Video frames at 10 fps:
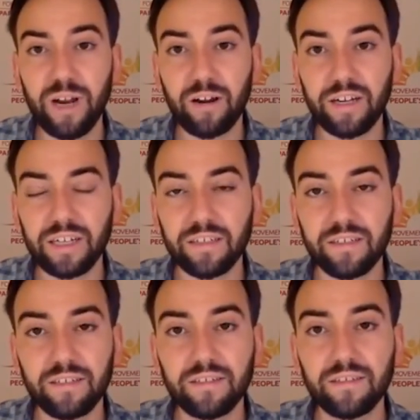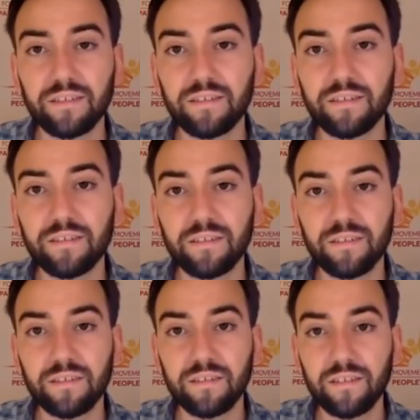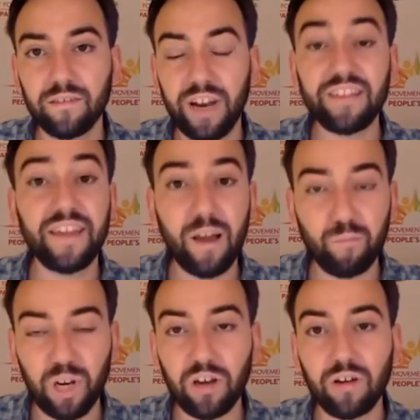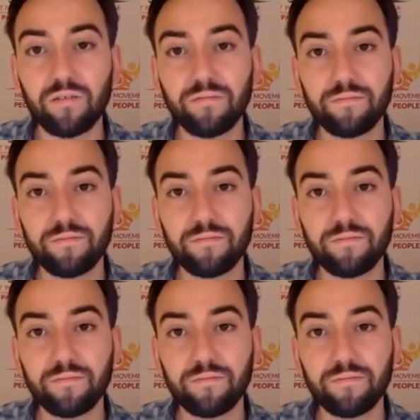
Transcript: American, Frente Amplio.